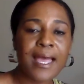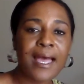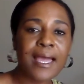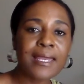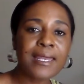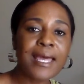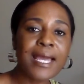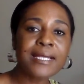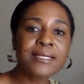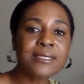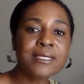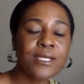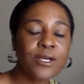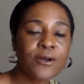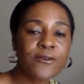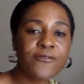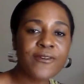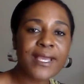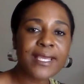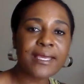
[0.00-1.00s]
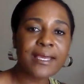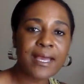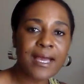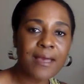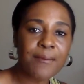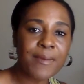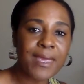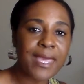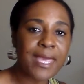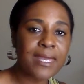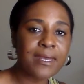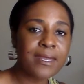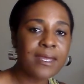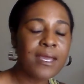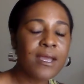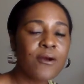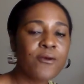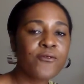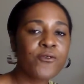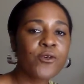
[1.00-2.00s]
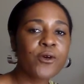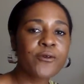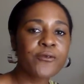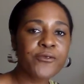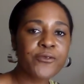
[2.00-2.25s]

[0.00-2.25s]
I'd like to know if I could come in for